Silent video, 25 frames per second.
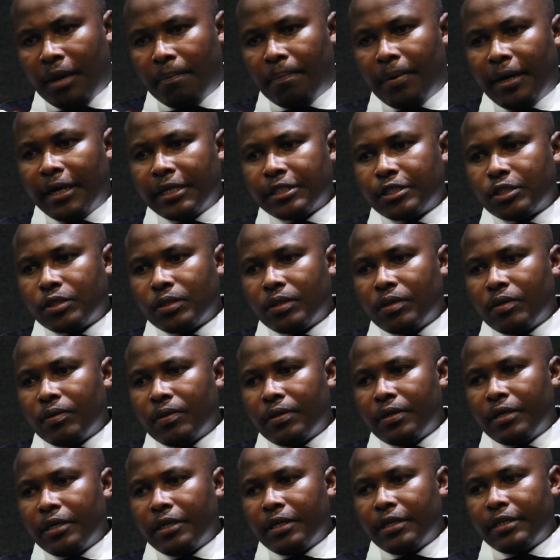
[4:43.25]
but
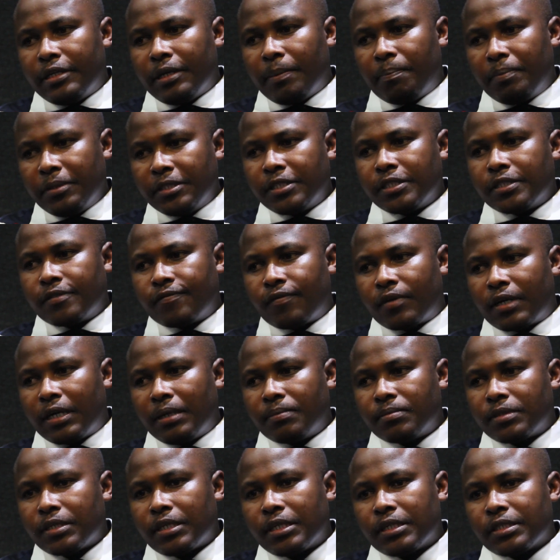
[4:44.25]
the business
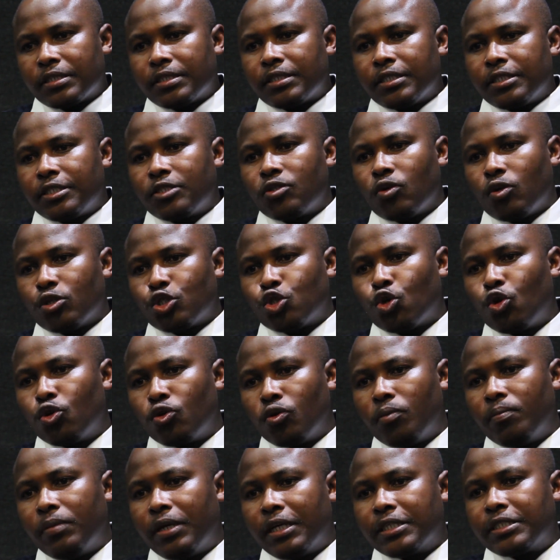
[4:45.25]
forums exist
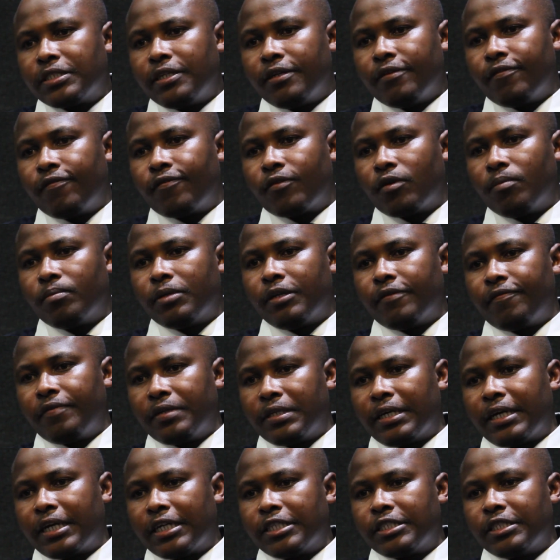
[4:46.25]
autonomously from the
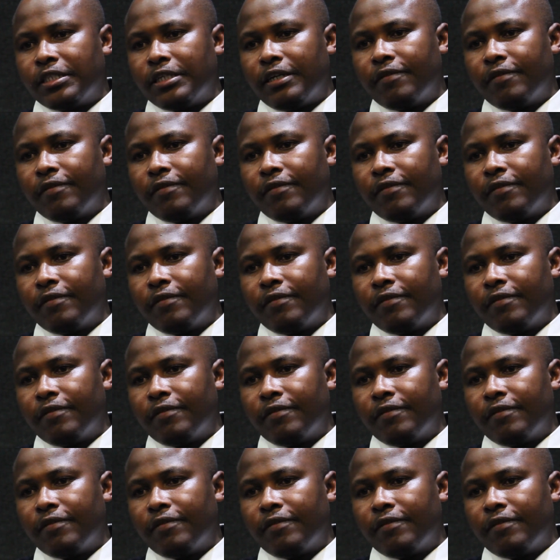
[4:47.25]
federation.